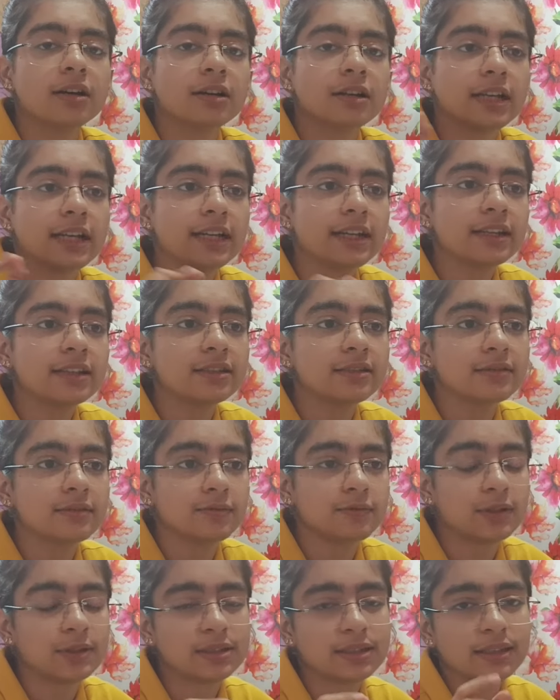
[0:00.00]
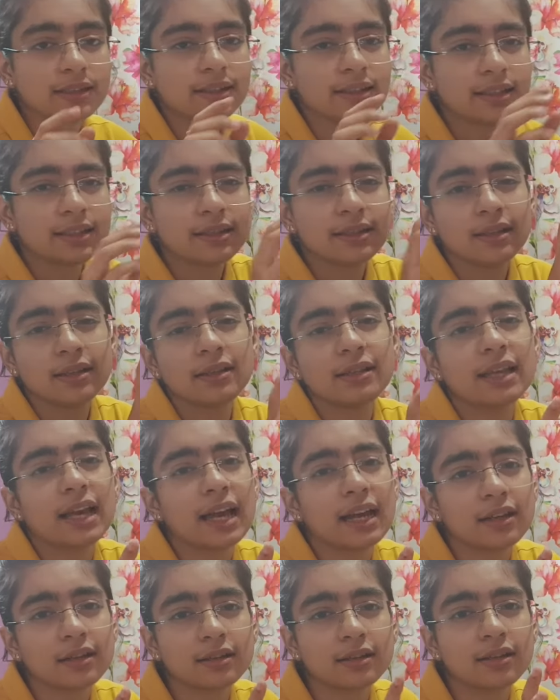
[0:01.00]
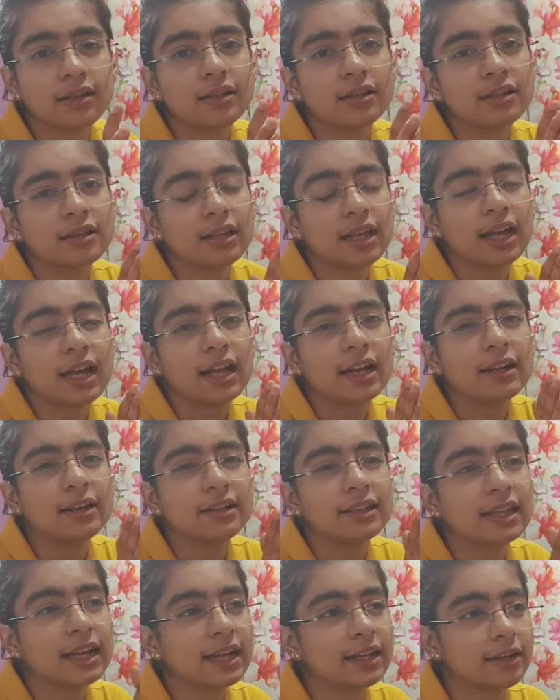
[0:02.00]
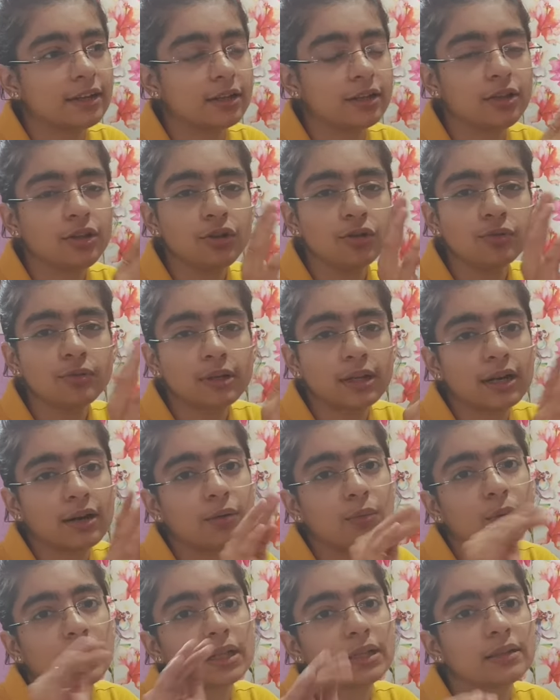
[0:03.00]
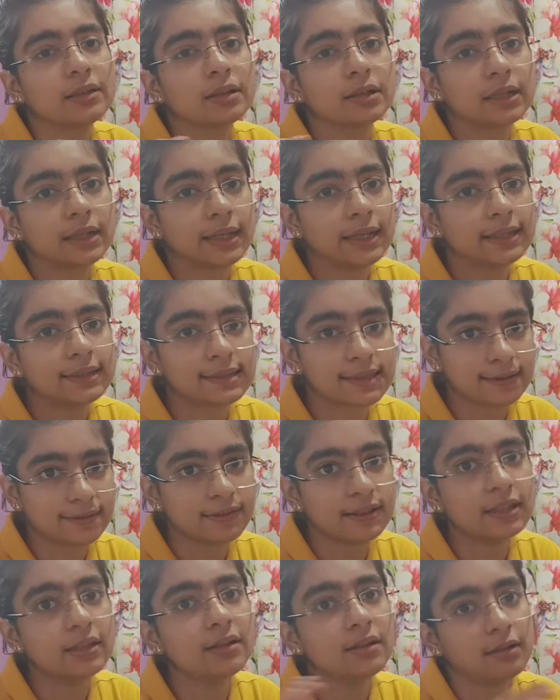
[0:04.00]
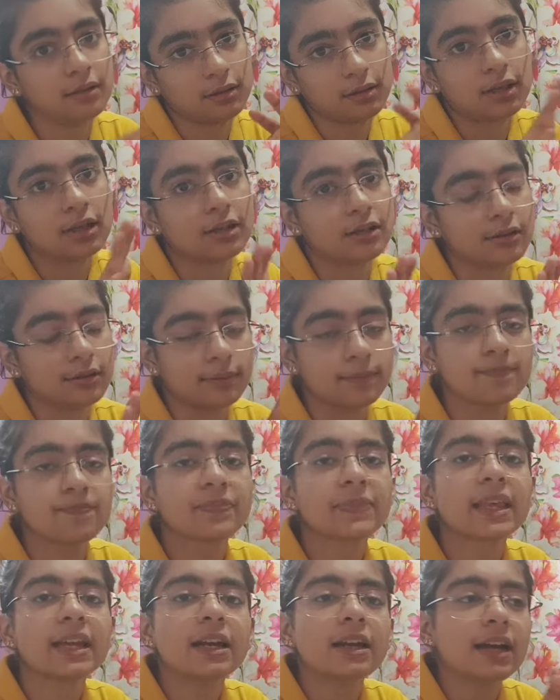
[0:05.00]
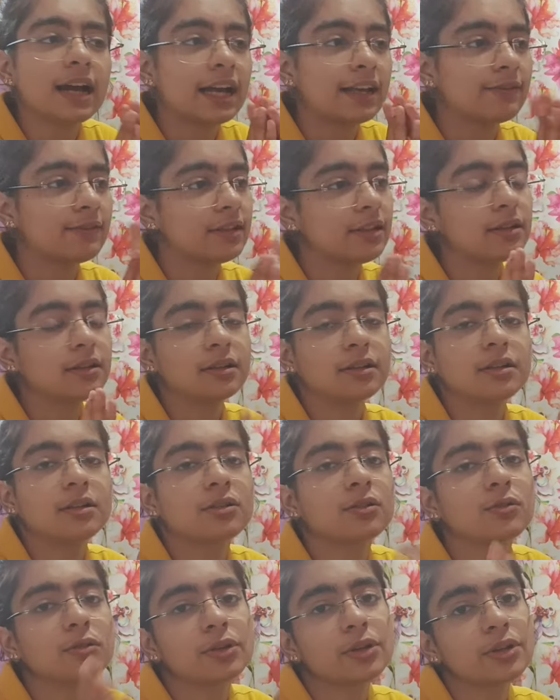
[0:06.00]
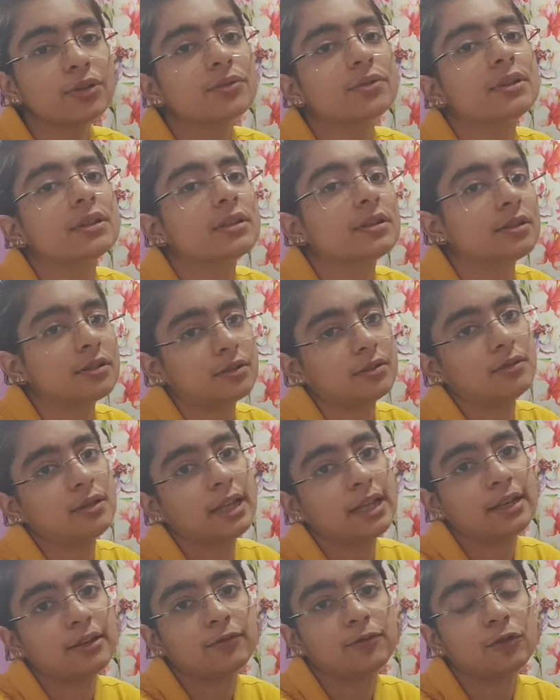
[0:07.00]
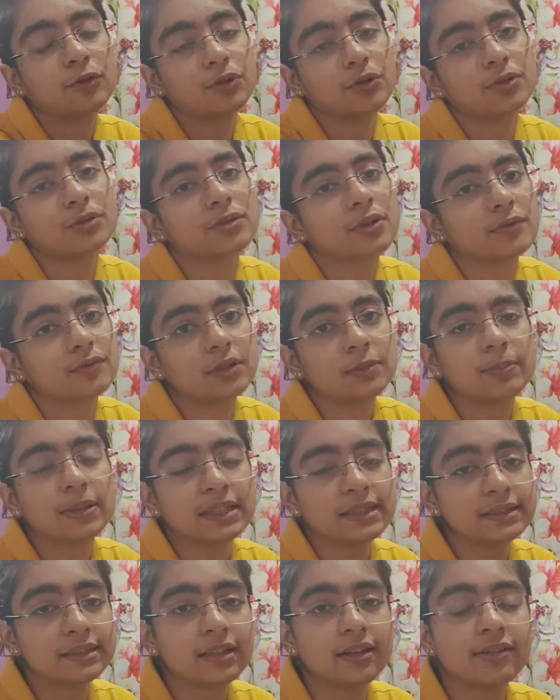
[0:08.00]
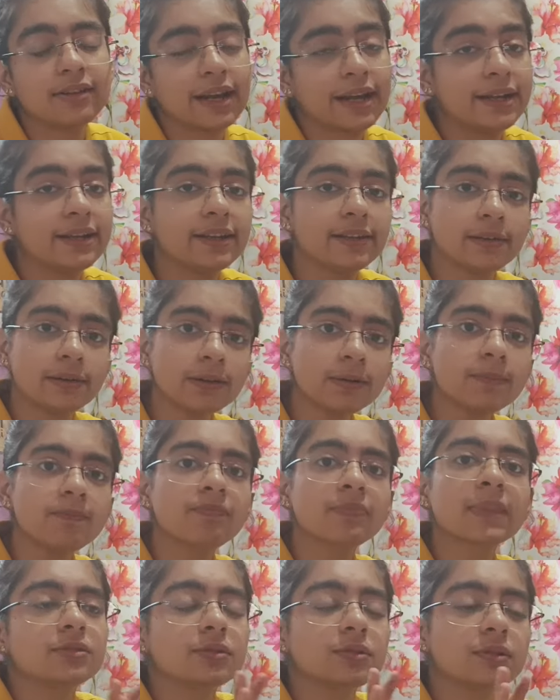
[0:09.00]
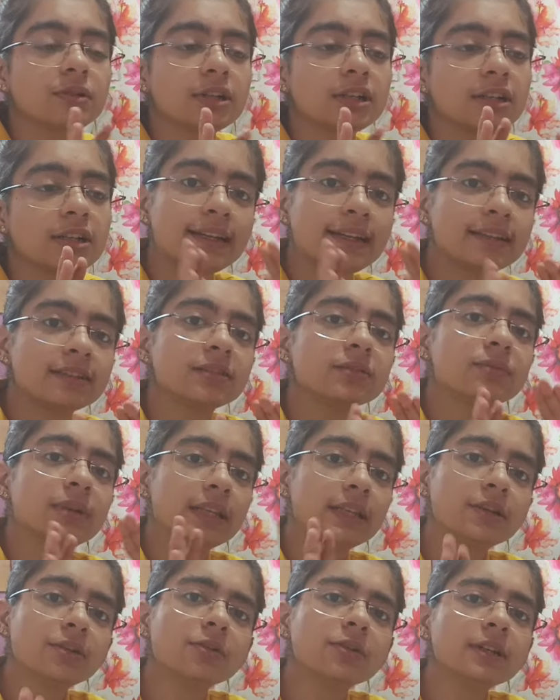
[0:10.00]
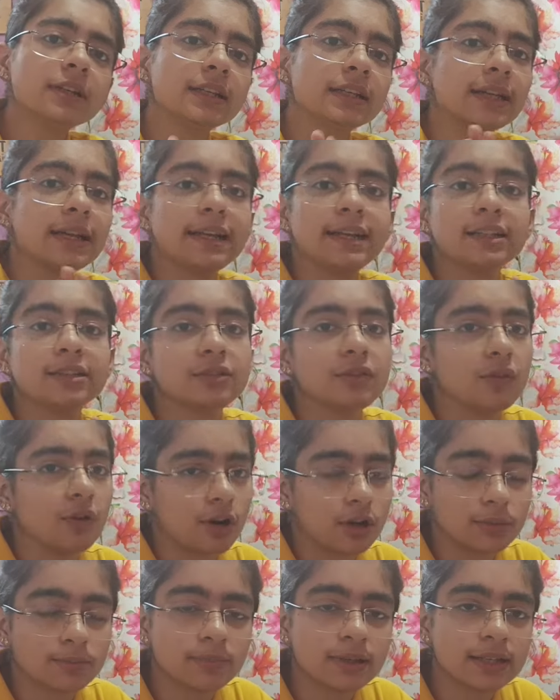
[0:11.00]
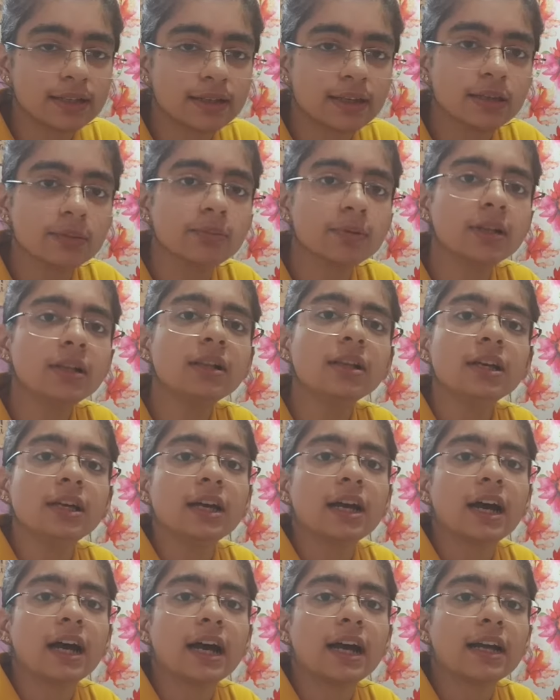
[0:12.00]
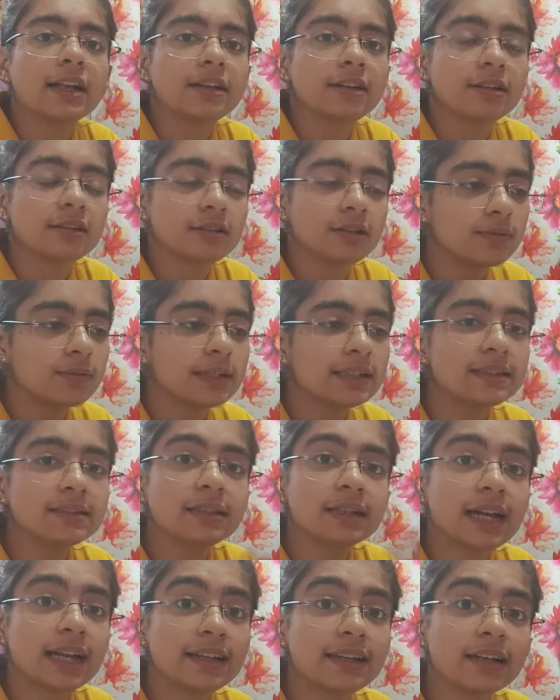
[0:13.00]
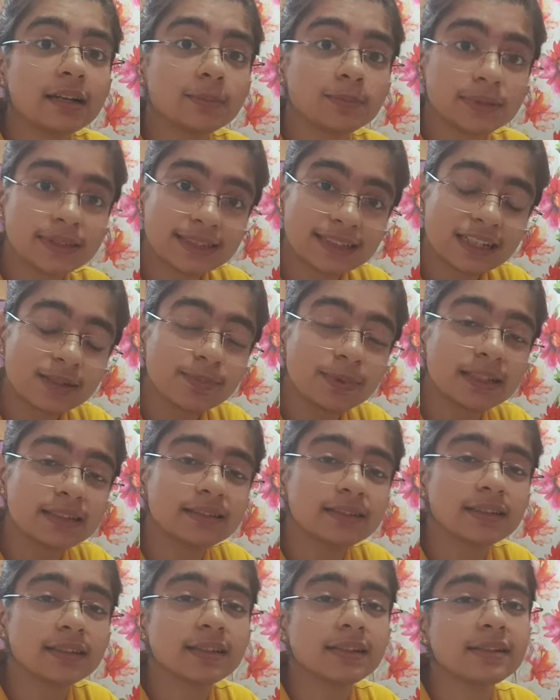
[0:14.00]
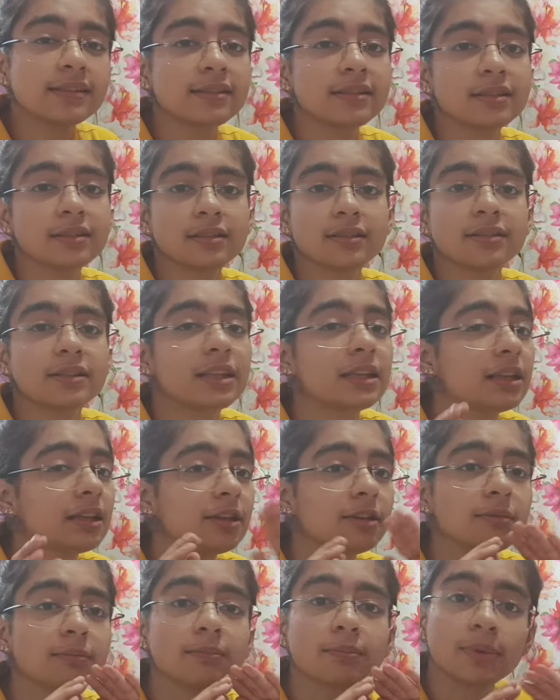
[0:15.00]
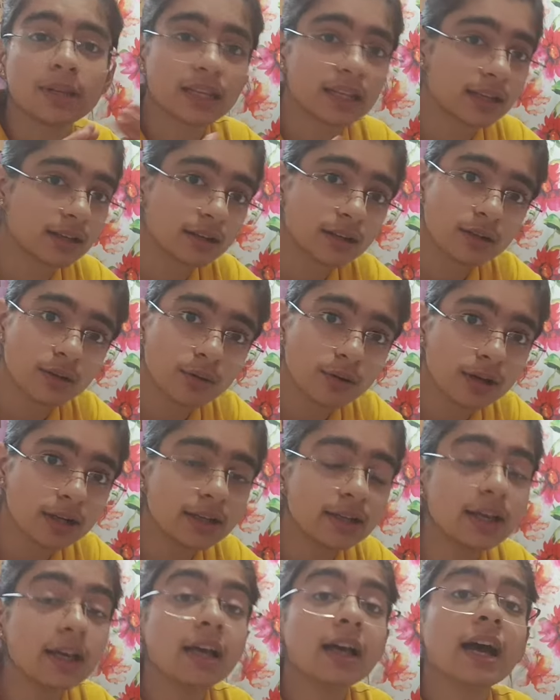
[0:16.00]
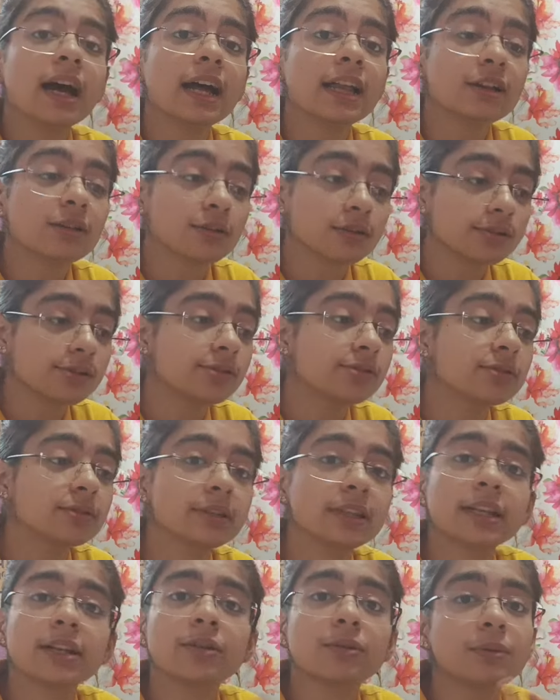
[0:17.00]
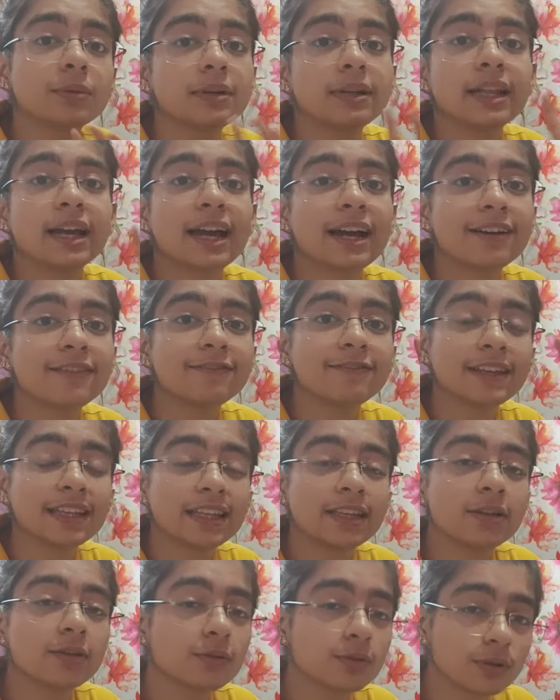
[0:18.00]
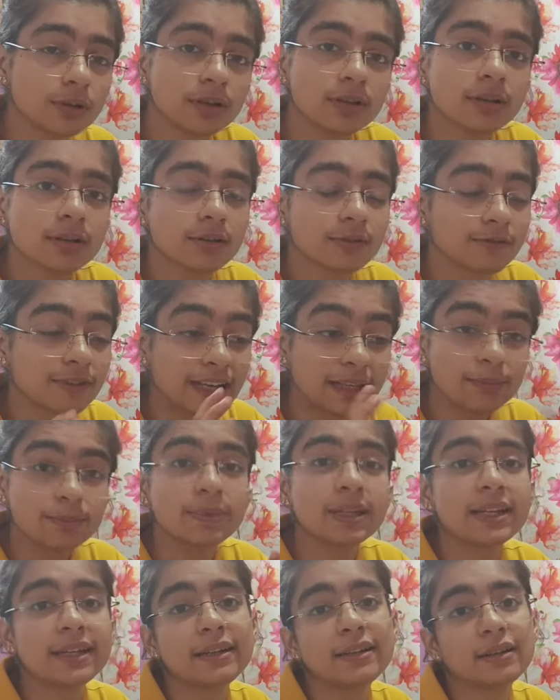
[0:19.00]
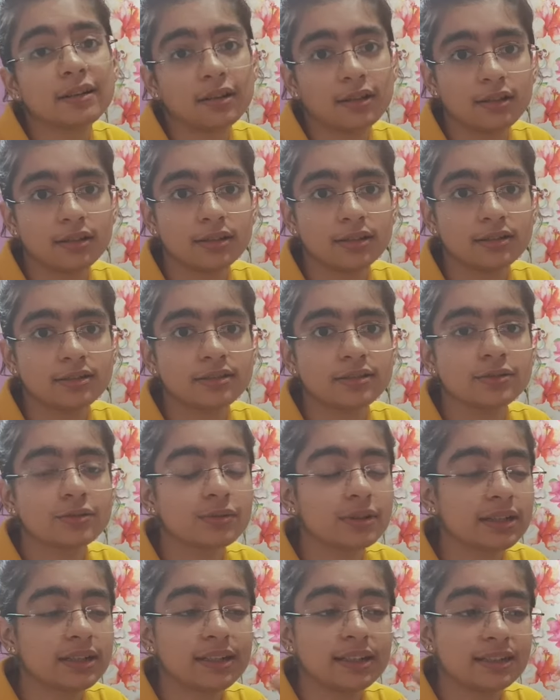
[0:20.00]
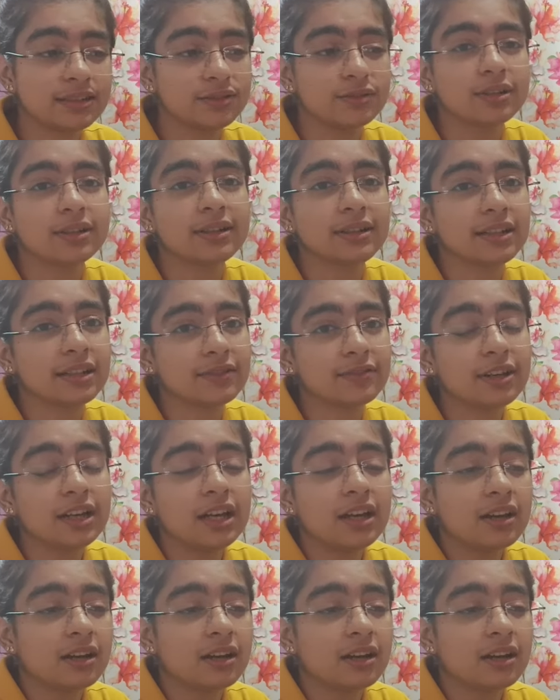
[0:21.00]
It is basically lilac color and that Luna 137 color. I will quote you the like photos of the pencil right here. So that is a very good, it is non-breakable. And otherwise the at Apsara pencils, they break a lot. And also they don't have very good vibrant colors. So it does not give